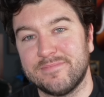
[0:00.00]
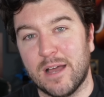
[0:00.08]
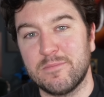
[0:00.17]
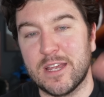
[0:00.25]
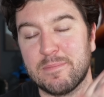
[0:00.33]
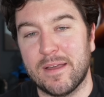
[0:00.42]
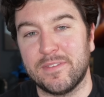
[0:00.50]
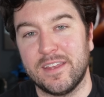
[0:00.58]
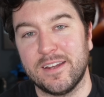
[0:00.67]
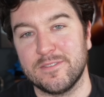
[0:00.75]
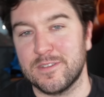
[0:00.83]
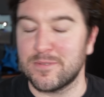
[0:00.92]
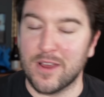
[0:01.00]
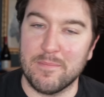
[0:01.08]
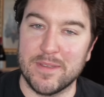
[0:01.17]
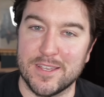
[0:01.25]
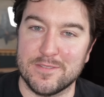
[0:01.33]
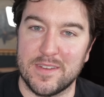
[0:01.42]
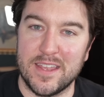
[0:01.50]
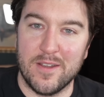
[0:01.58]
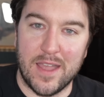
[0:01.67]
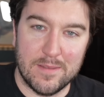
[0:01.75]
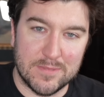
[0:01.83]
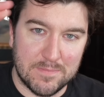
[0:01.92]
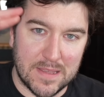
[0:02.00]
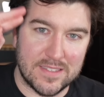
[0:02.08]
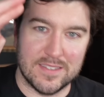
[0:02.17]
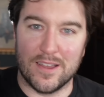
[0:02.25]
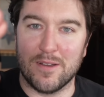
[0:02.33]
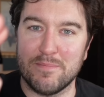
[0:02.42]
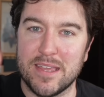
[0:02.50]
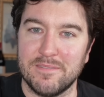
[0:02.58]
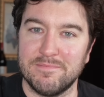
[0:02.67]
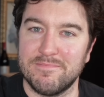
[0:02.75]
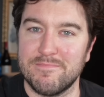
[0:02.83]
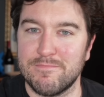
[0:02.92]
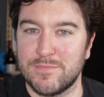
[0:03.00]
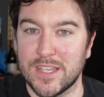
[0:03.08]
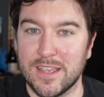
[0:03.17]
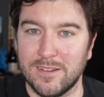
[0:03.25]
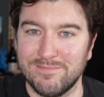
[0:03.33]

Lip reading: I'm Jake Baldino. Subscribe because video games. Pizza's on me. See ya.